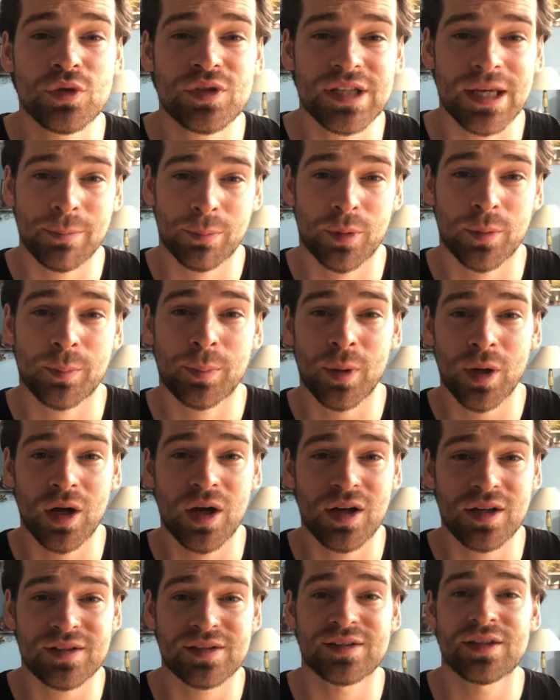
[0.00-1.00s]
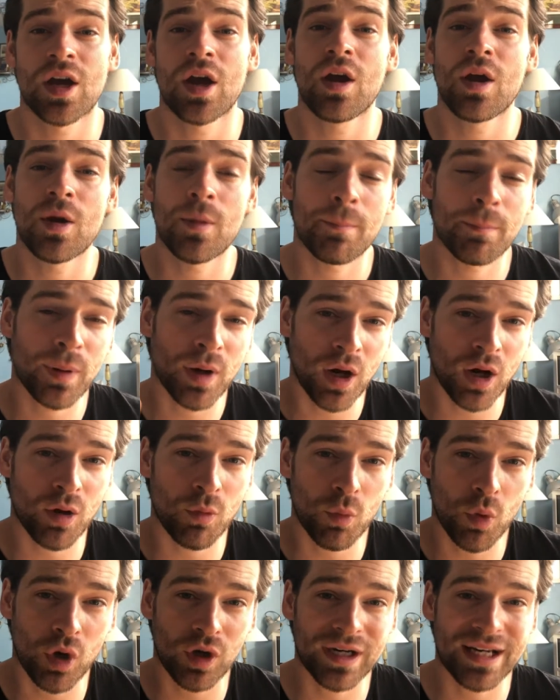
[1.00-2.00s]
separate parts. Part
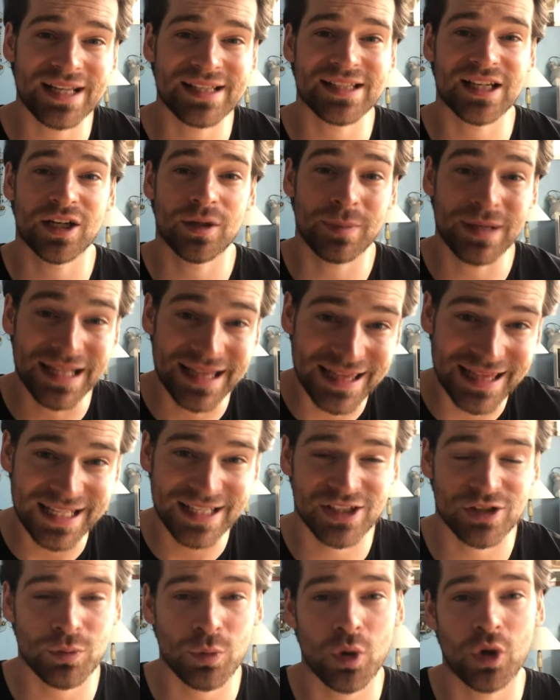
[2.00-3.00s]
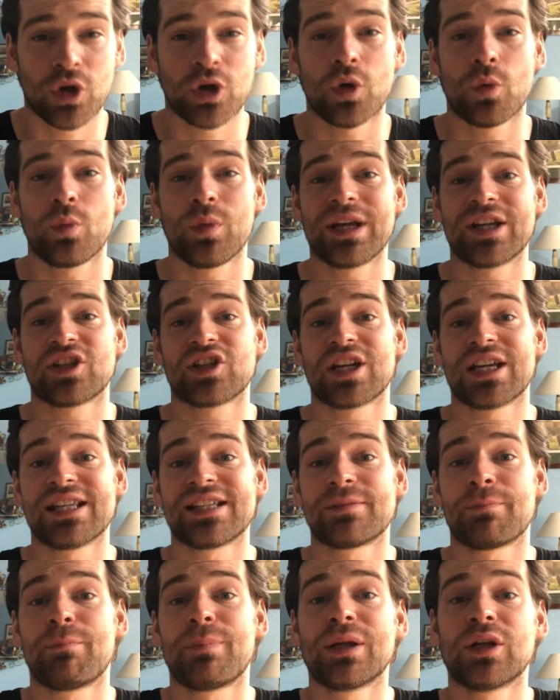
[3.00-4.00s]
one is going to be this one, which
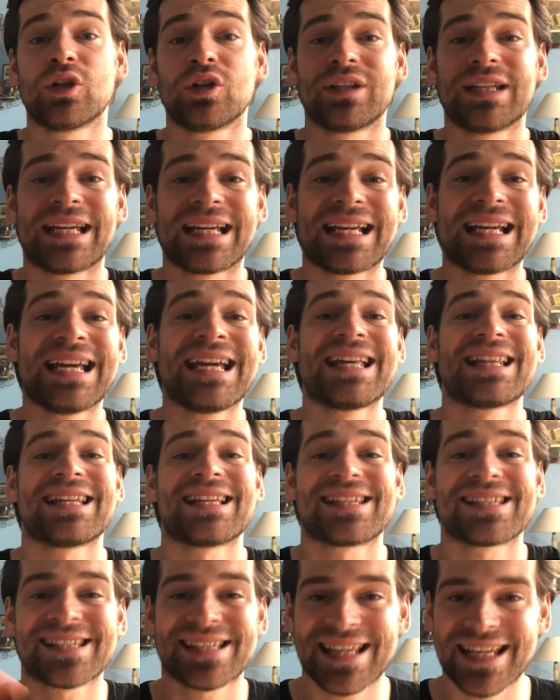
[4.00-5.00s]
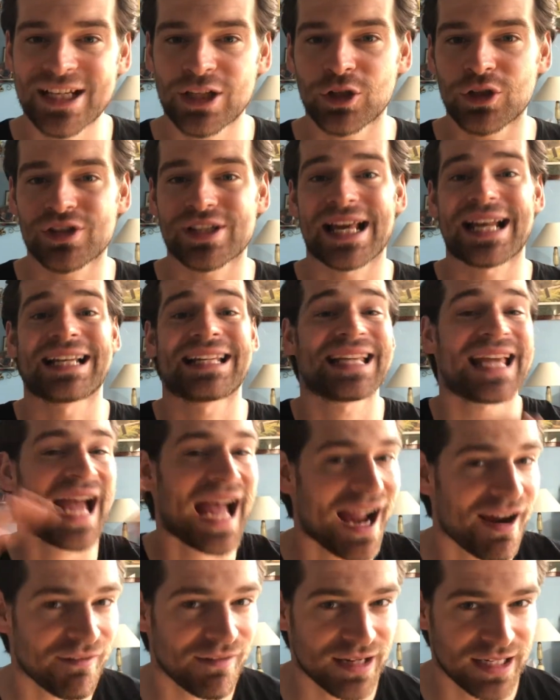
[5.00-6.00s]
is building the skills and
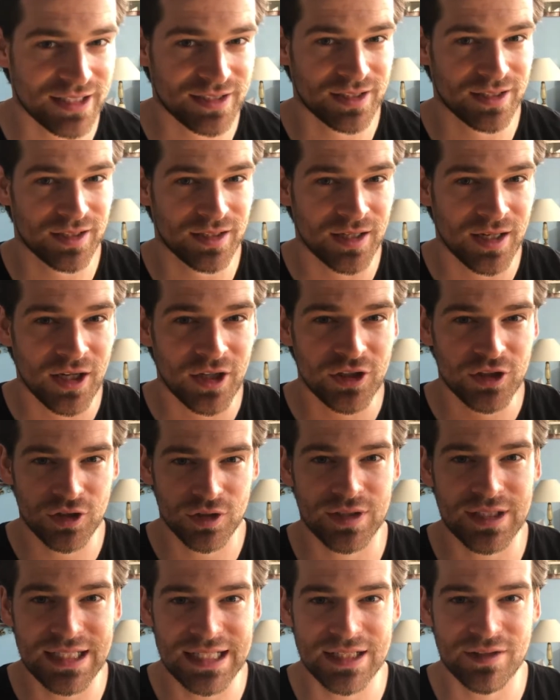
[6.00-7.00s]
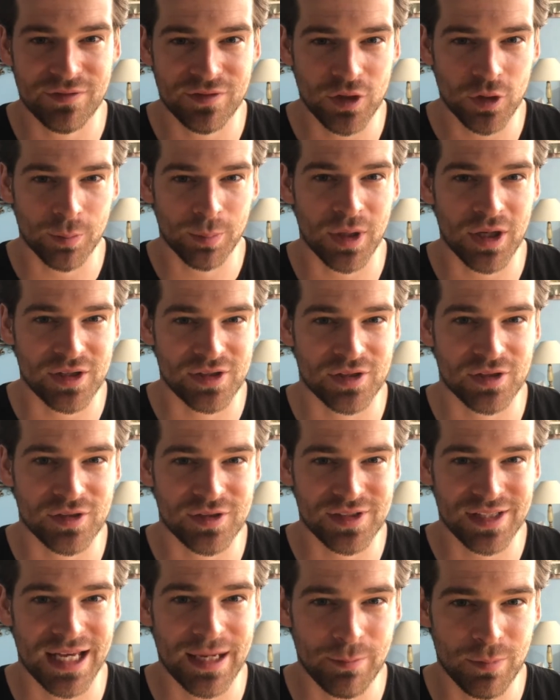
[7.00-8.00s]
character you need for your personal
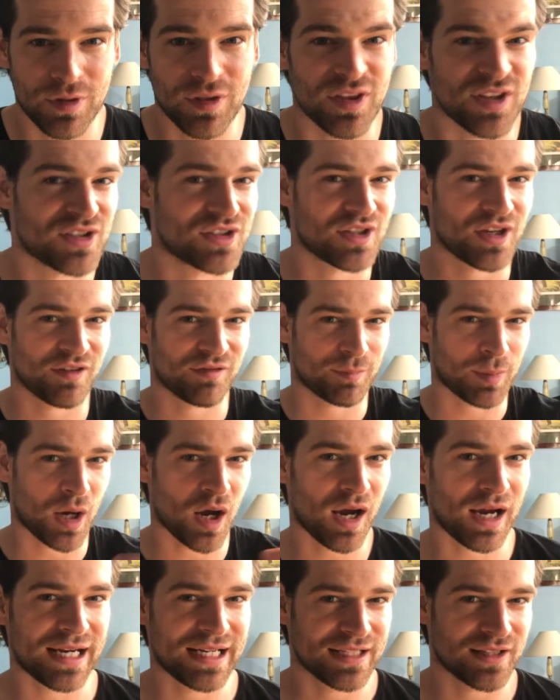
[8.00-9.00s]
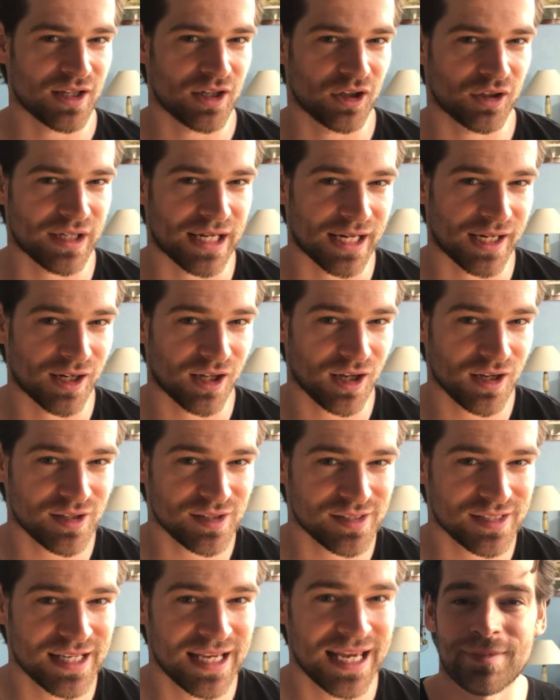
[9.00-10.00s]
statement, the stuff behind the looking
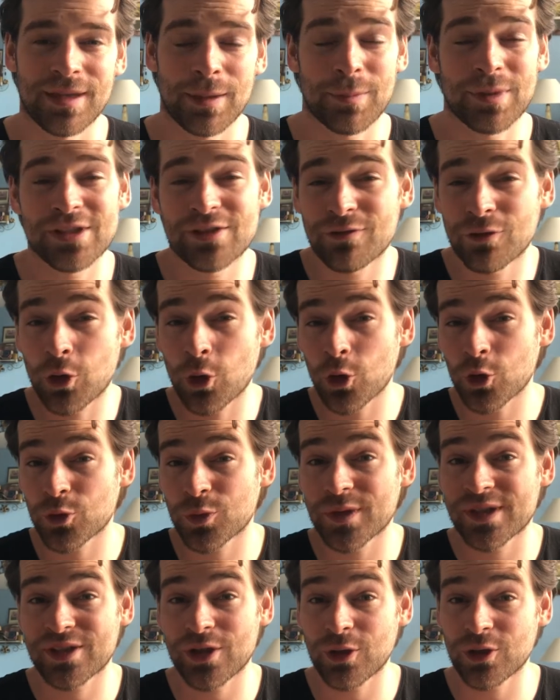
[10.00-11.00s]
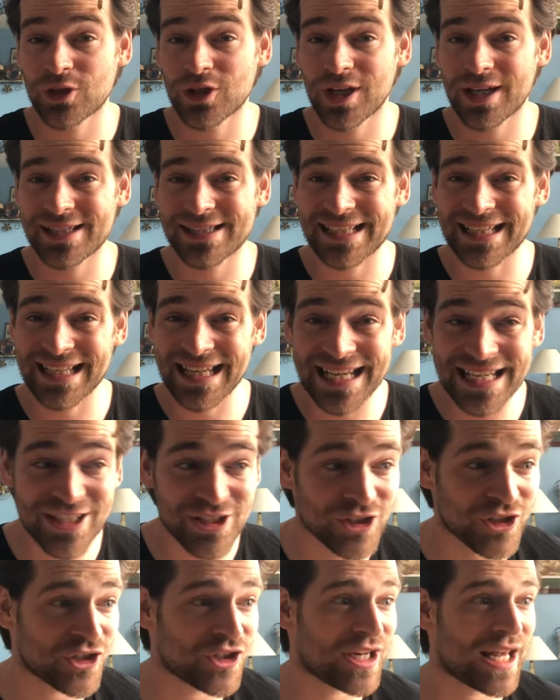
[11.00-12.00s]
glass. Because of course, with social
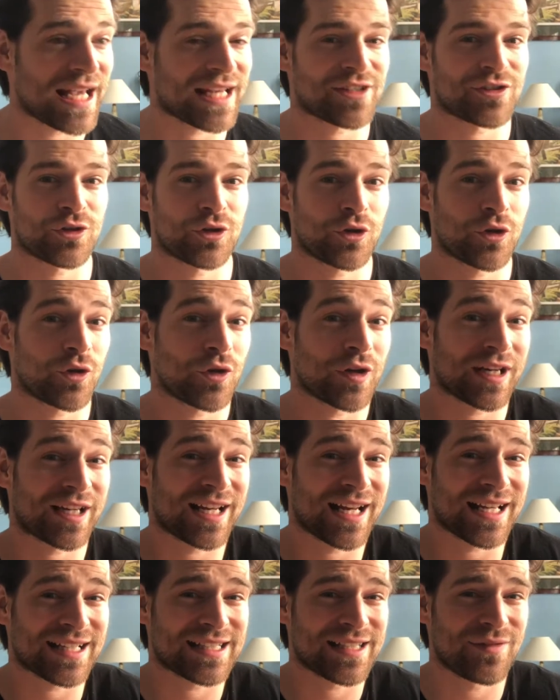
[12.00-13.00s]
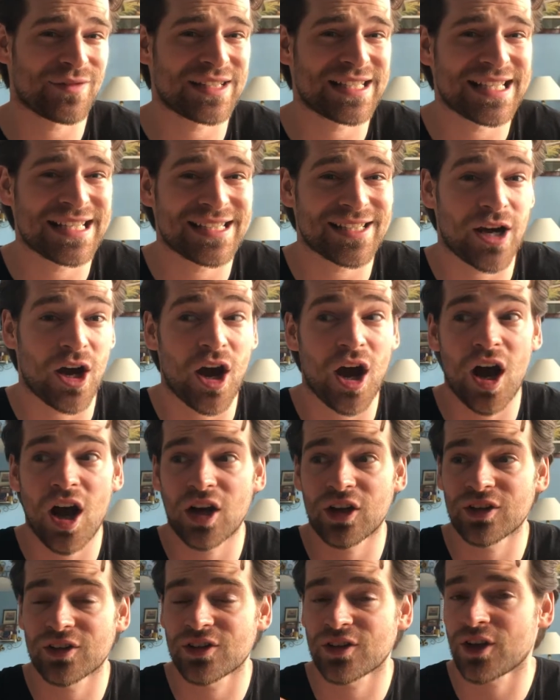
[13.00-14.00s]
isolation, extracurricular activities are
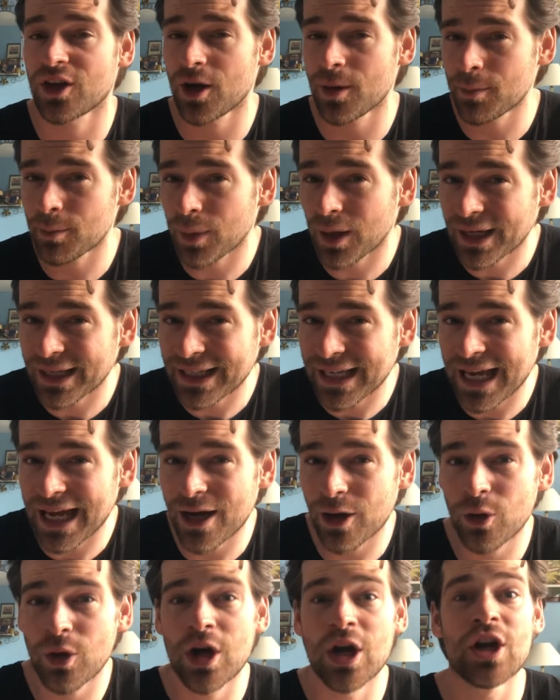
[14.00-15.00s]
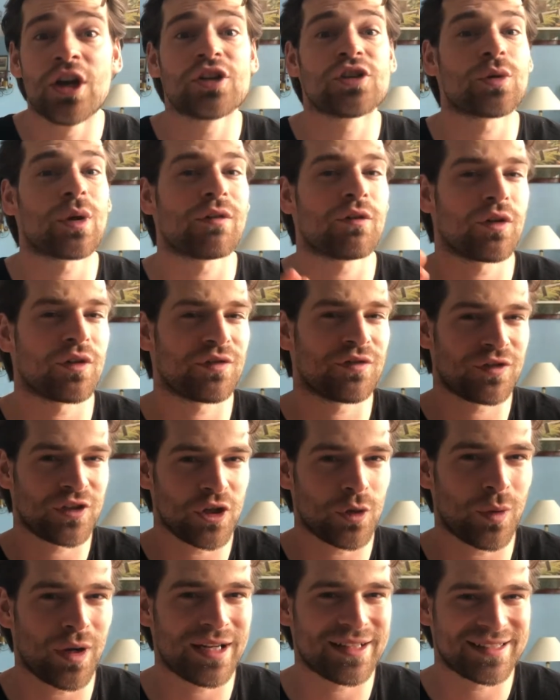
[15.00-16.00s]
harder to come by now, so I've got a
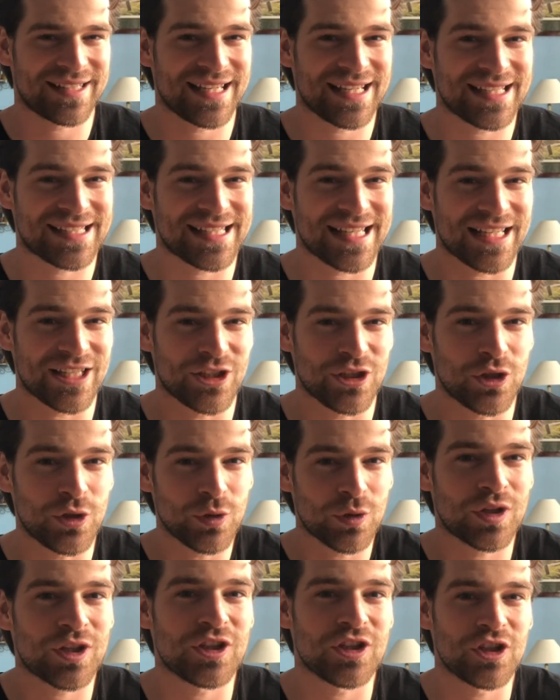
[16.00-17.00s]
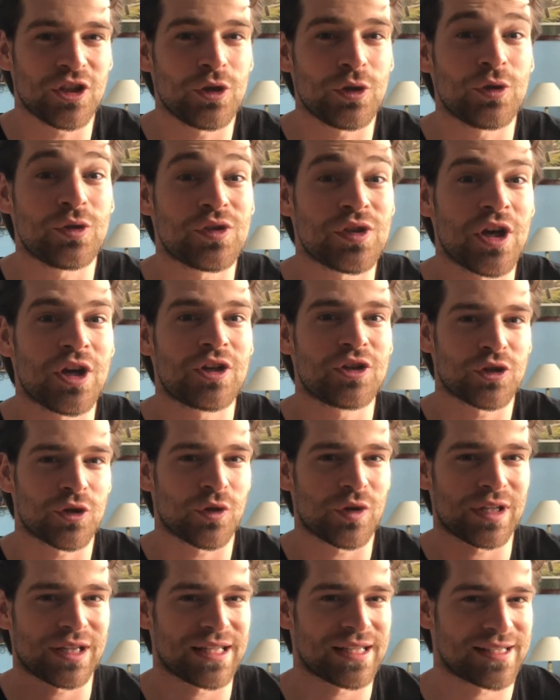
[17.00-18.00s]
few ideas that you can use
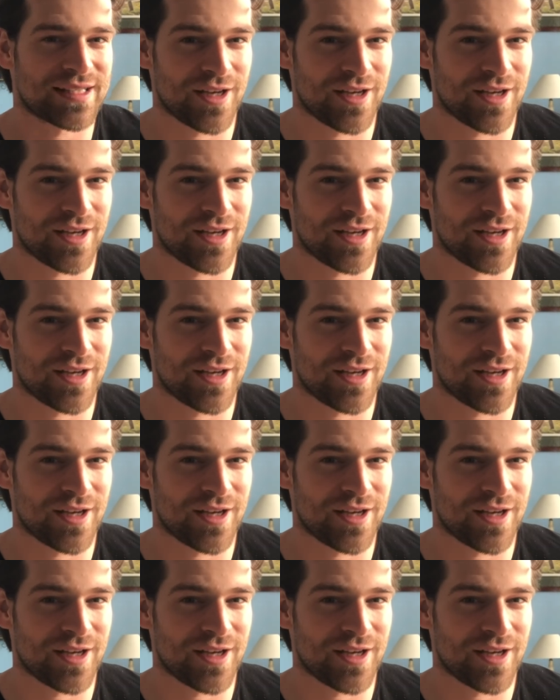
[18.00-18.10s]
during this